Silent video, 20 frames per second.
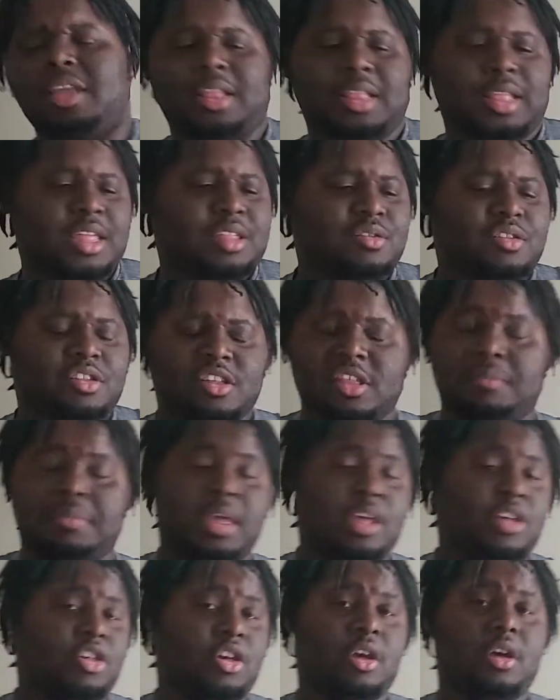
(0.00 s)
this was just a B
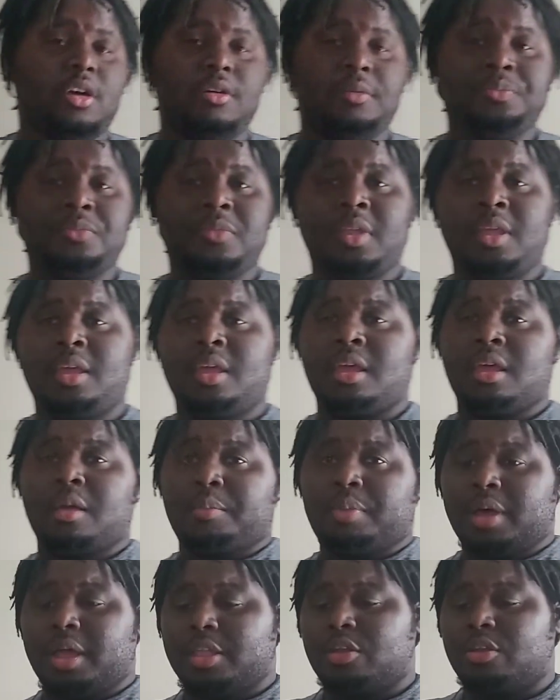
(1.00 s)
show.
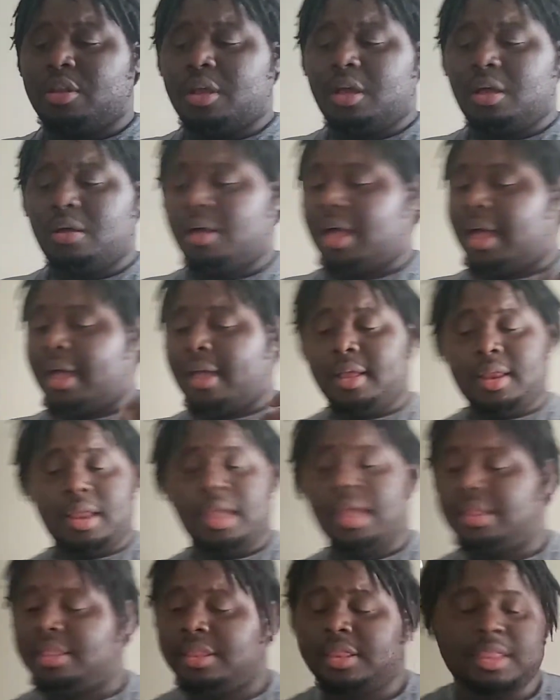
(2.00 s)
But you know,
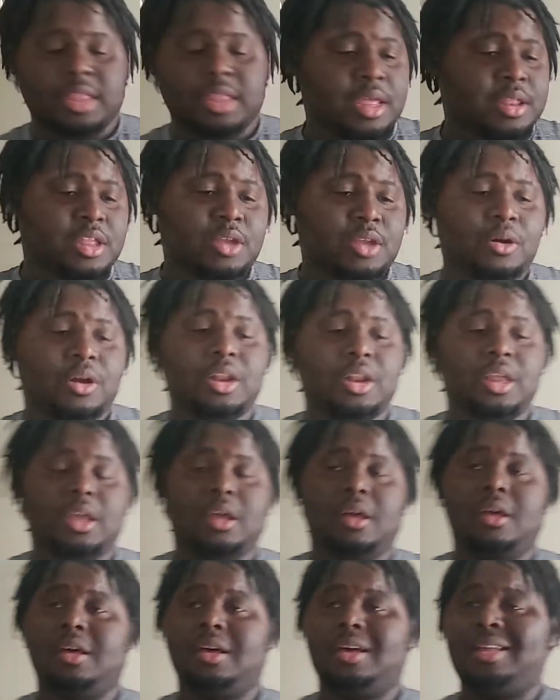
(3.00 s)
it's still early
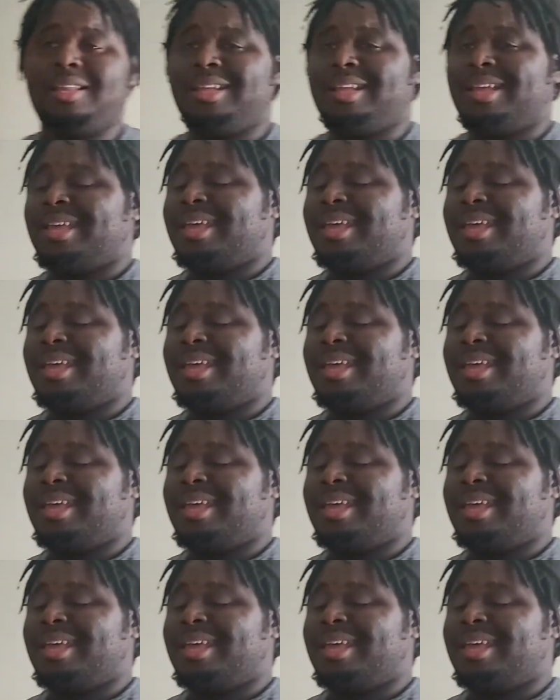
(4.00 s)
on.